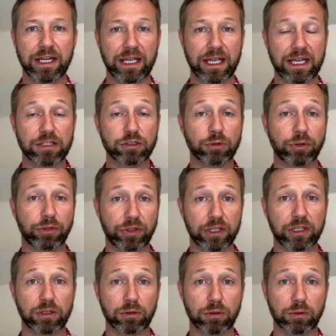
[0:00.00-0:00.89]
and you
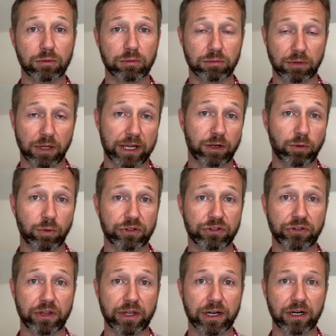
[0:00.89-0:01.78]
think you like
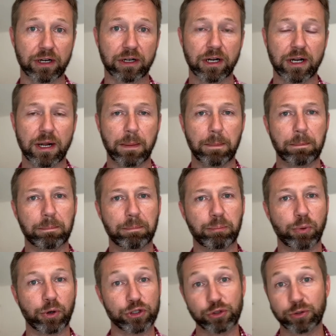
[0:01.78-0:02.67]
what's there,
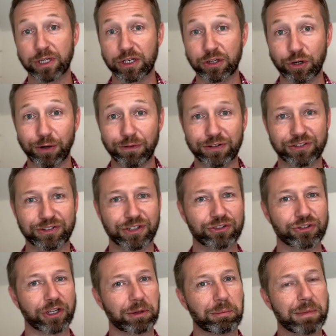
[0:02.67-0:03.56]
but you get nervous
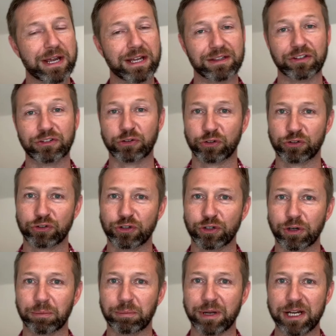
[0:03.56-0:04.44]
because you're like, man, this looks
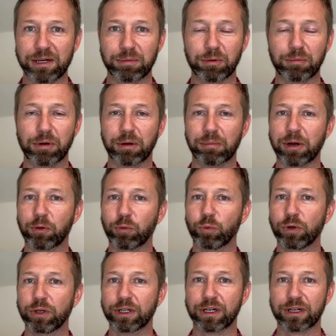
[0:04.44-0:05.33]
good on paper, but am I
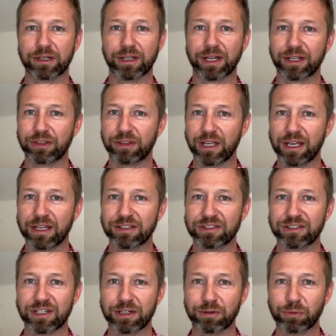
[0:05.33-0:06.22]
really gonna like the
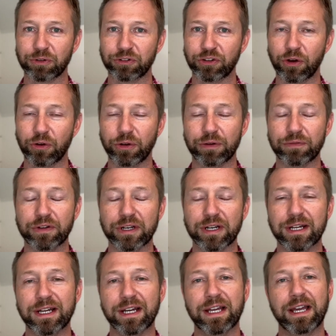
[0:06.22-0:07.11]
end state result of
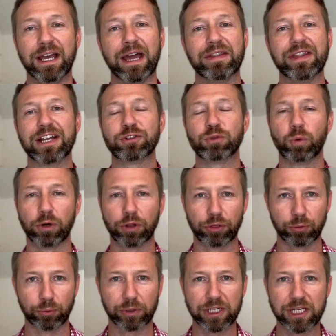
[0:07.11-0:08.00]
it? That's where
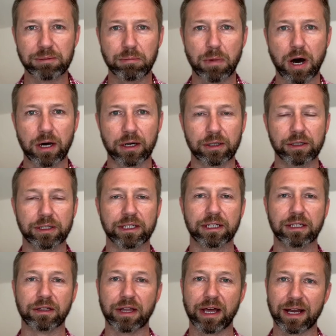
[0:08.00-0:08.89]
three D
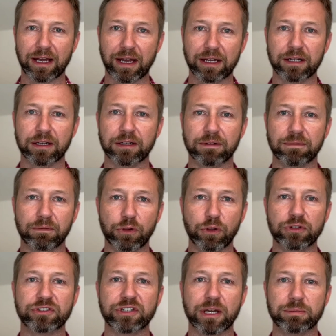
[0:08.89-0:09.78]
modeling and that kind of,
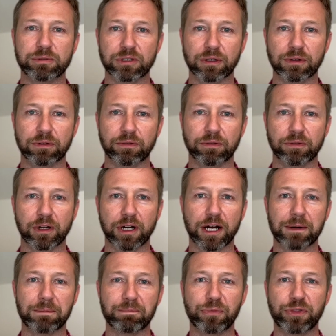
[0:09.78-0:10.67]
those types of
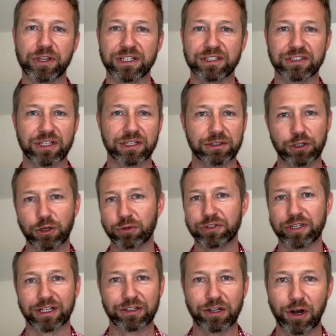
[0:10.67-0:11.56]
um, things that, you know,
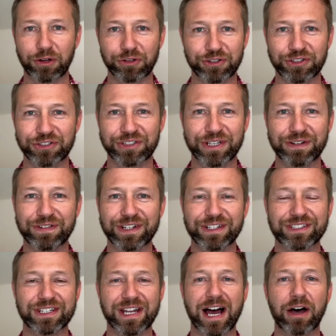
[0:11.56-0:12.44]
technology has given
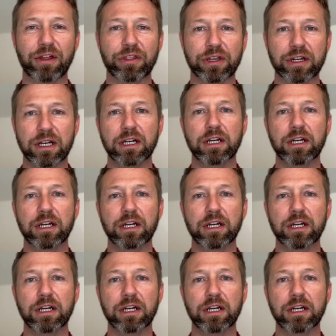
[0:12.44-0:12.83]
us now that